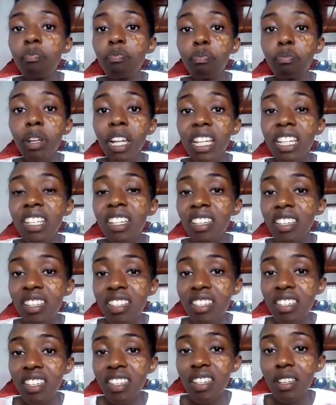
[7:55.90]
blending
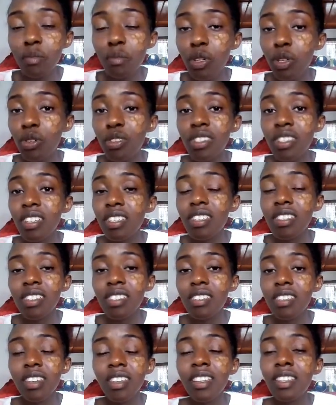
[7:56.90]
it in, because
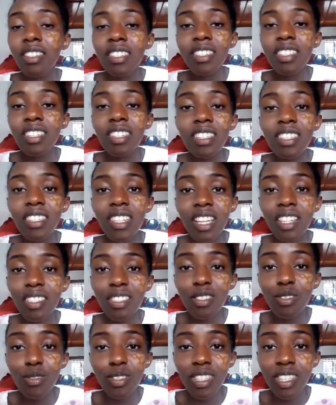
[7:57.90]
it just tends
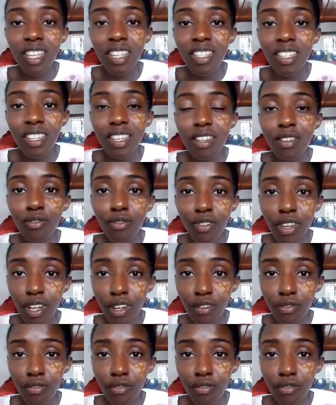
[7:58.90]
to set in very